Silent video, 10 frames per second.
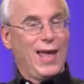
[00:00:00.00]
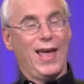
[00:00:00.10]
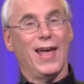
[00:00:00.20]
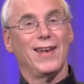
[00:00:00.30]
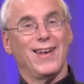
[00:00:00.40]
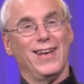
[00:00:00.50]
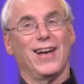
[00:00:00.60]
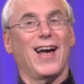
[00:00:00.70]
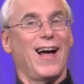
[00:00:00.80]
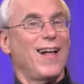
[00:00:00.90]
And
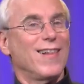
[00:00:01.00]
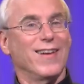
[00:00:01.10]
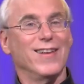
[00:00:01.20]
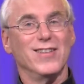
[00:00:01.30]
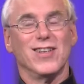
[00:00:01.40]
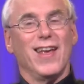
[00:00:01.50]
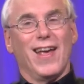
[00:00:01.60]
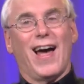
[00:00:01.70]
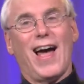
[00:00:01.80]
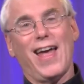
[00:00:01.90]
in college,
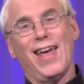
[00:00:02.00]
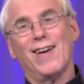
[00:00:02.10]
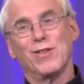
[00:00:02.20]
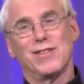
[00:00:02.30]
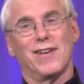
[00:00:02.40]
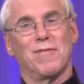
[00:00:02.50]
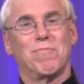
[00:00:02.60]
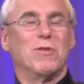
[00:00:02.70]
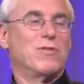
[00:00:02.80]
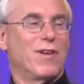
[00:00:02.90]
I, it was a
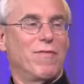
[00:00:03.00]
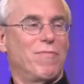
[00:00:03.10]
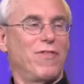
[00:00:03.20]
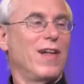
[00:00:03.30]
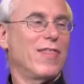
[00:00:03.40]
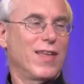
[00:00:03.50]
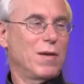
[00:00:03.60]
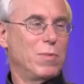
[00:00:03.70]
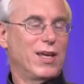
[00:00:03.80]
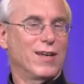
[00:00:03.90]
it was a fun
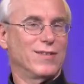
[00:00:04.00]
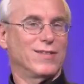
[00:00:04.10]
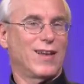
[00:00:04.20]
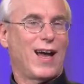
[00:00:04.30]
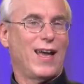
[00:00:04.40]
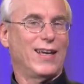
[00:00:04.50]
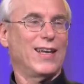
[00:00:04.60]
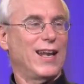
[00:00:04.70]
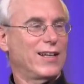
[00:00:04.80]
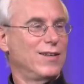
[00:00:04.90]
thing because I
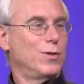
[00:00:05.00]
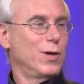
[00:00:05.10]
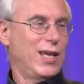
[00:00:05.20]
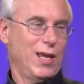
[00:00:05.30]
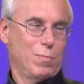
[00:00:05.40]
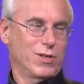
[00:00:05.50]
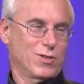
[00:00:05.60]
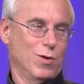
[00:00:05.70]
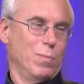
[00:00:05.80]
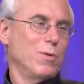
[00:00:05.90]
connected to a campus group.